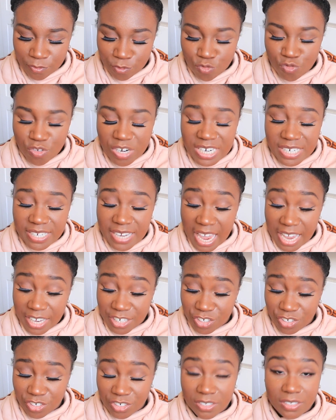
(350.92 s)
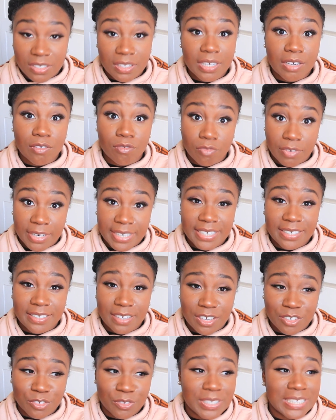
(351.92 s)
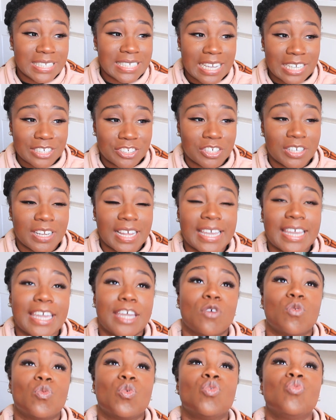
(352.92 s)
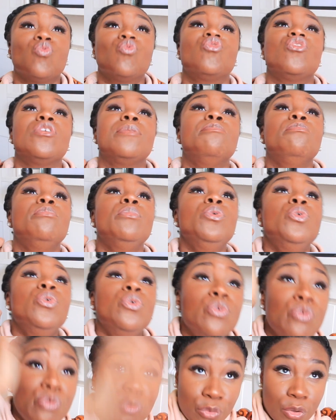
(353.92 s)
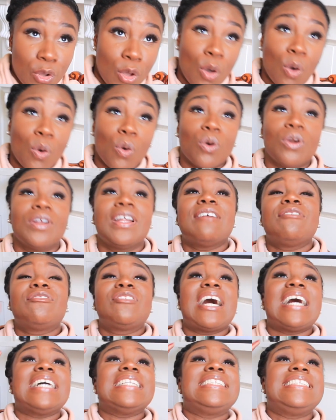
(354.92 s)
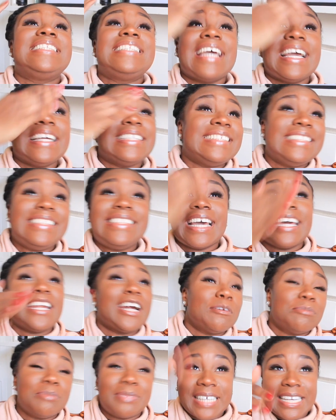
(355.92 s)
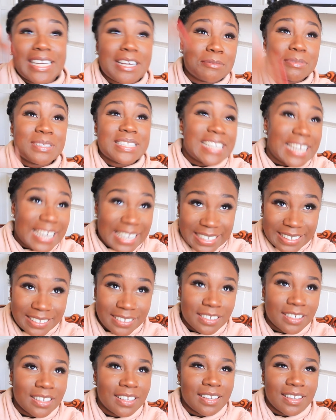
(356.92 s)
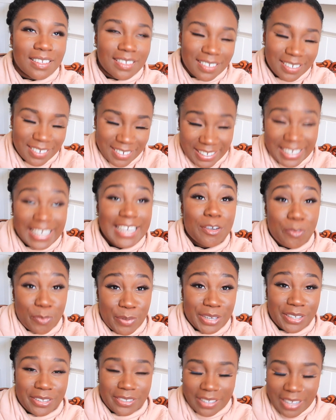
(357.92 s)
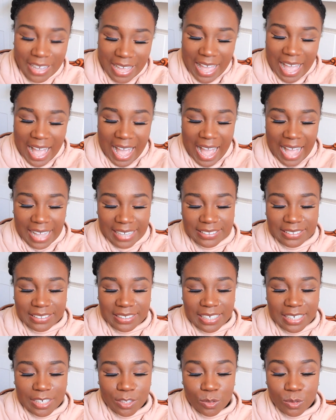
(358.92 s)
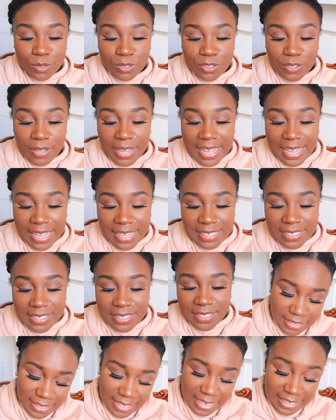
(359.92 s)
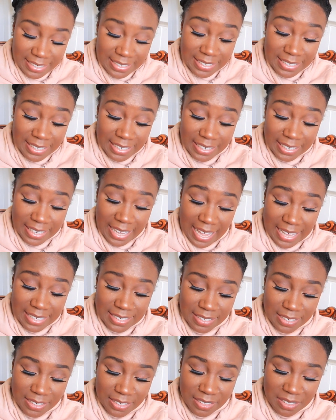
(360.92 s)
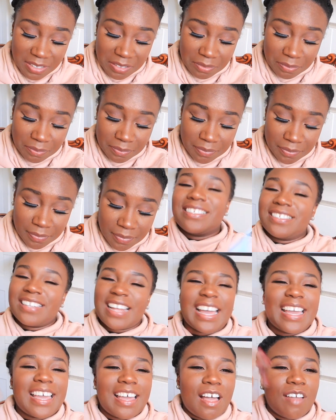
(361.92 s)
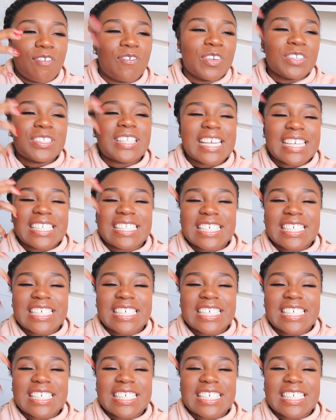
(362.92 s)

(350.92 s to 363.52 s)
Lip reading: Retextures. It really does retexture. Like, it will remove all of that dead up skin. It will. And it also has salicylic acid. It's like, it feels like